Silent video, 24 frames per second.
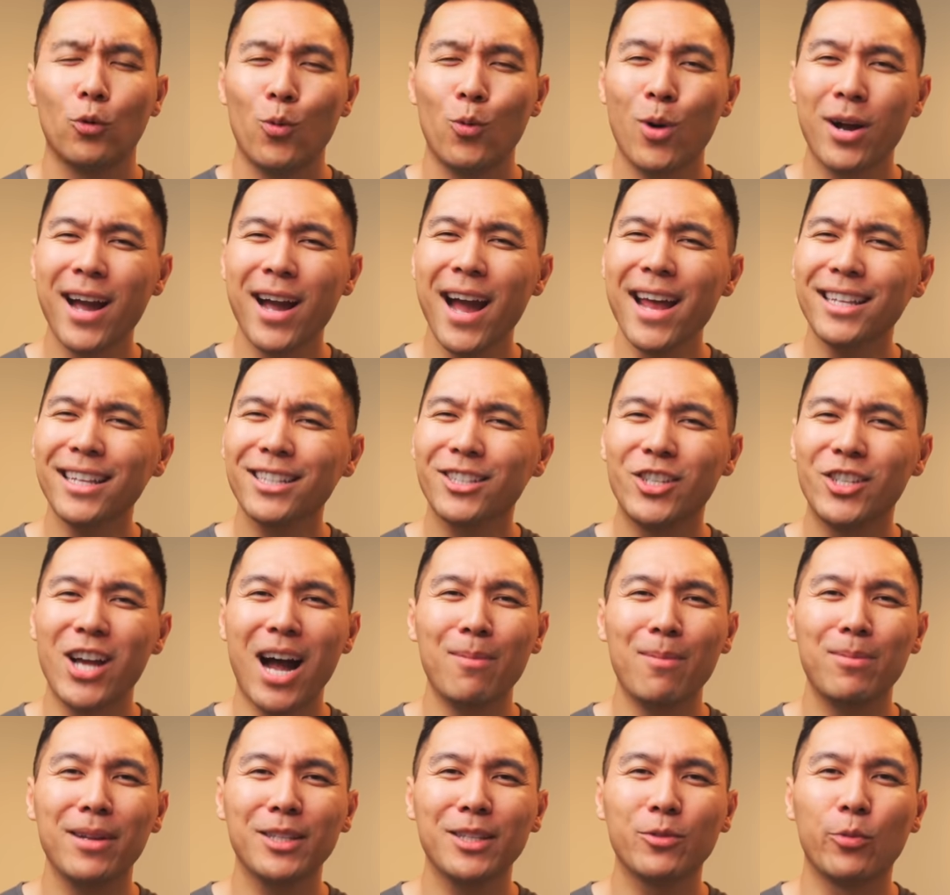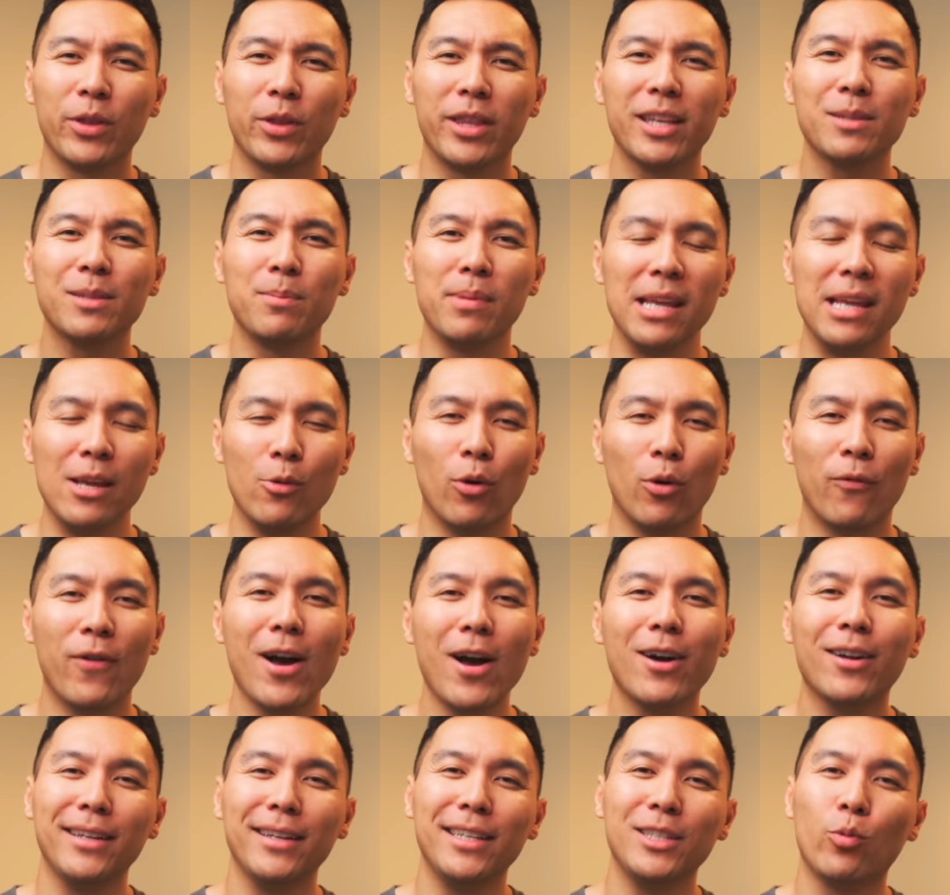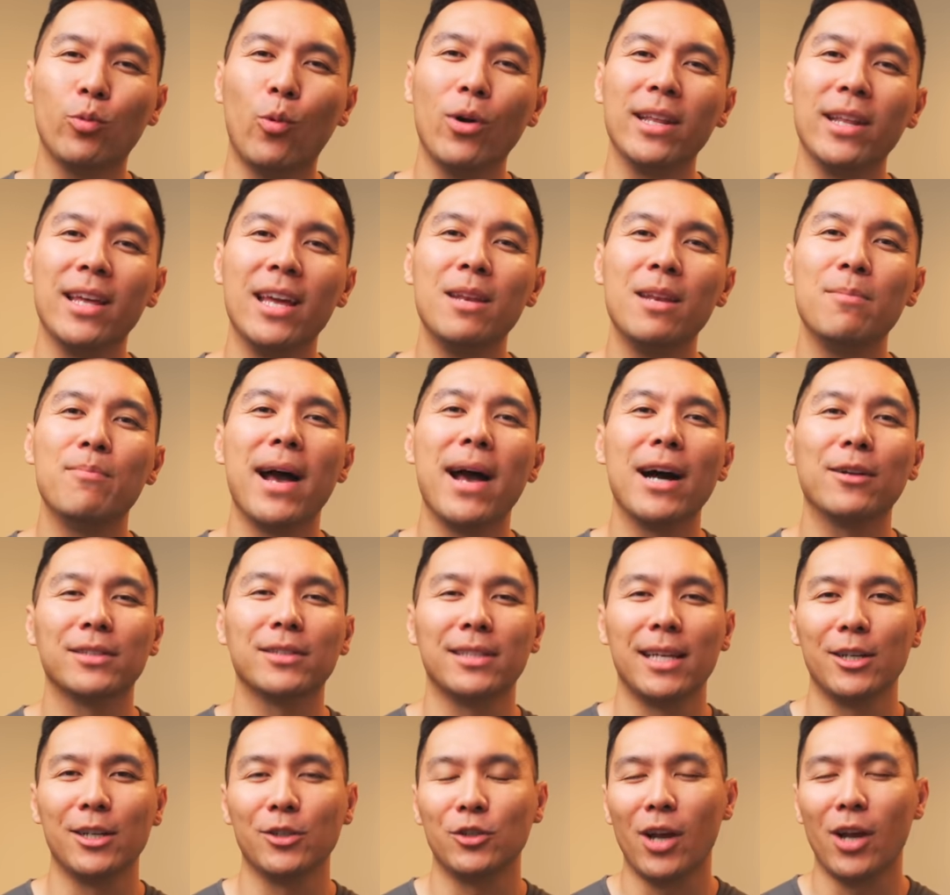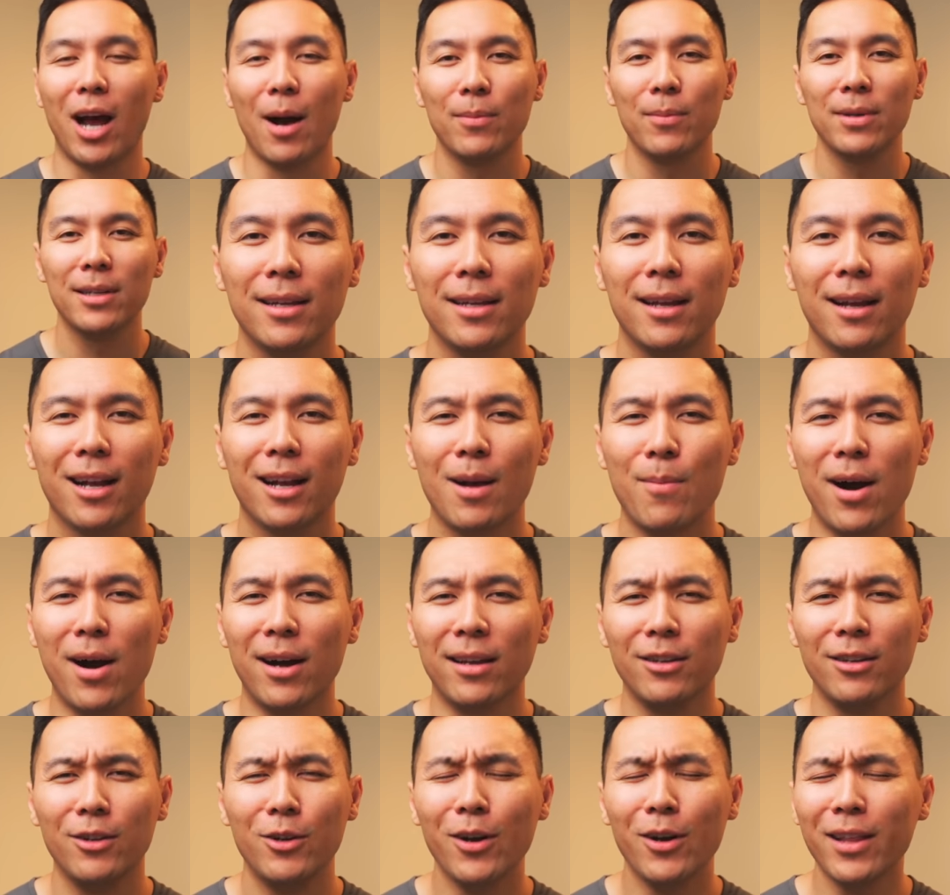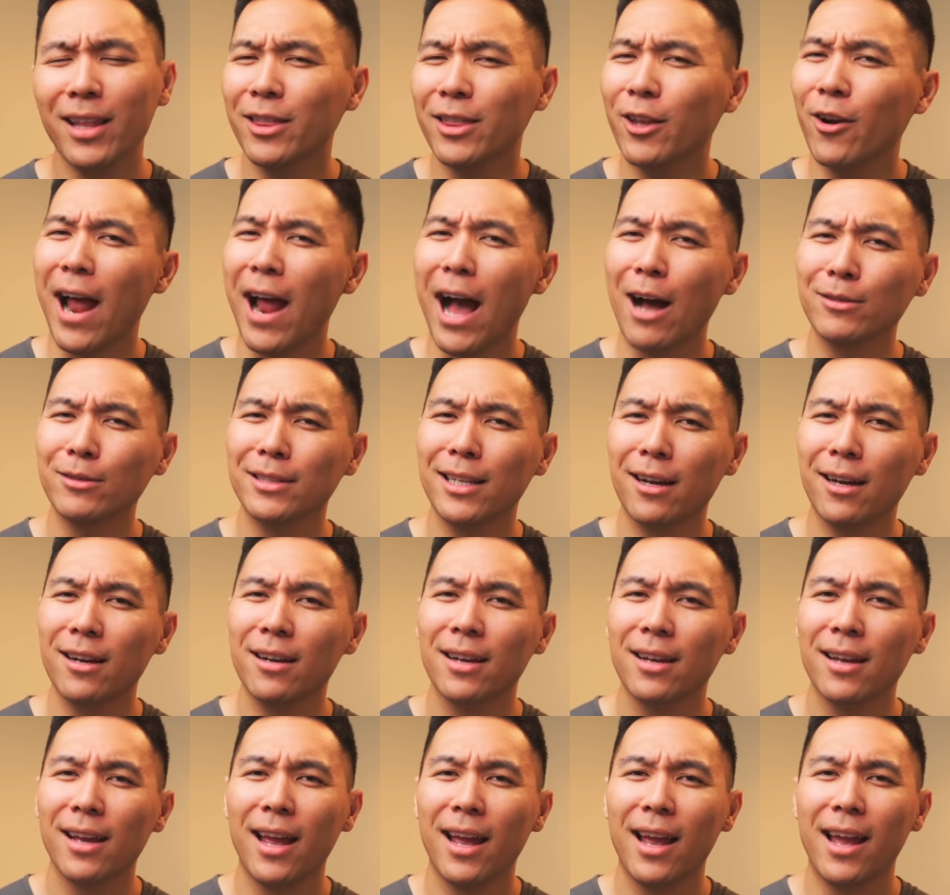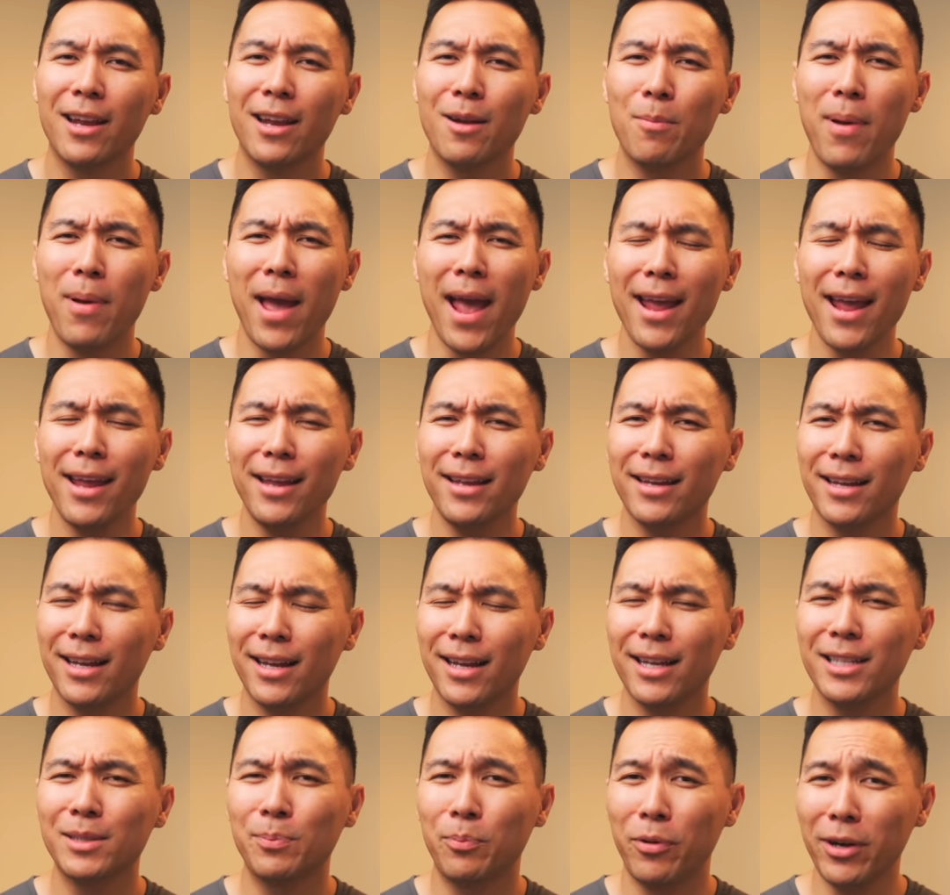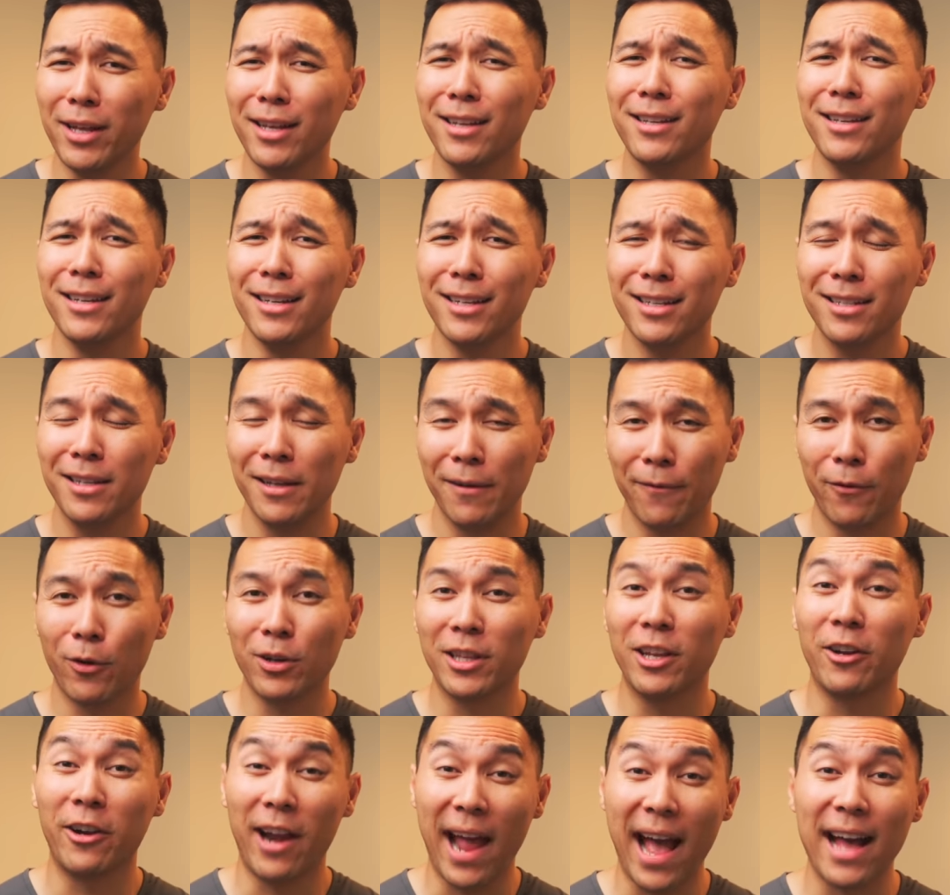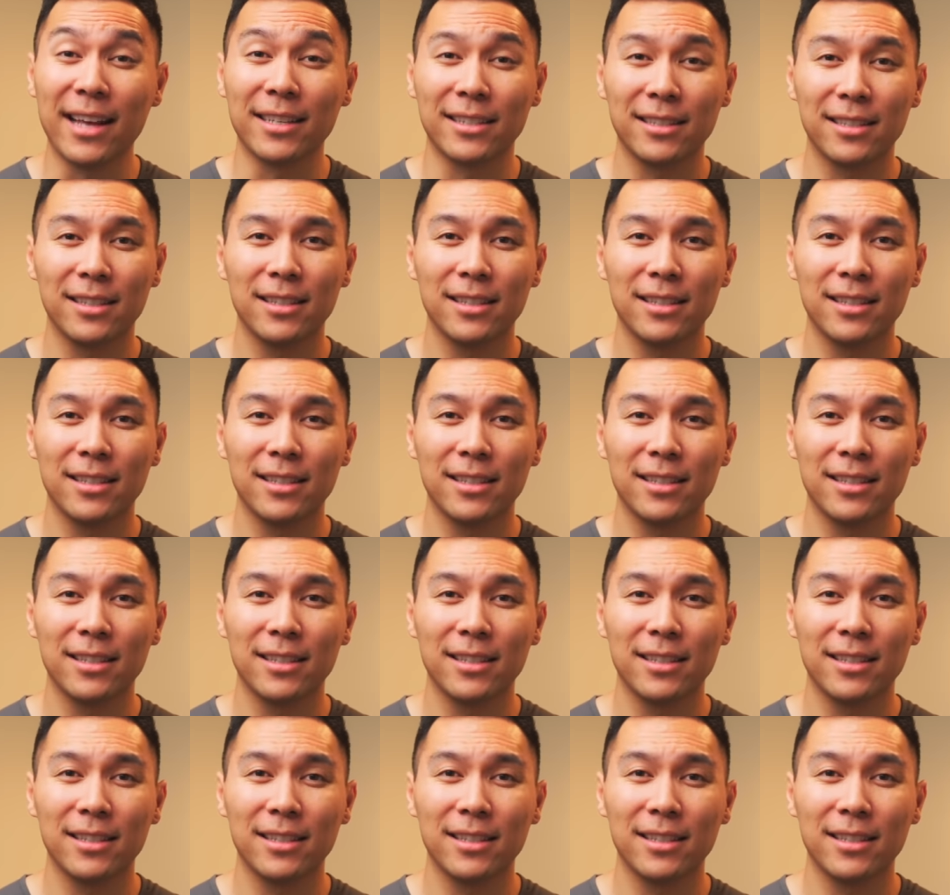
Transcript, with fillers: What kind of job list would this be without at least one inbound sales job? Come on, you know that they're out there and the pay is pretty good for their tasks.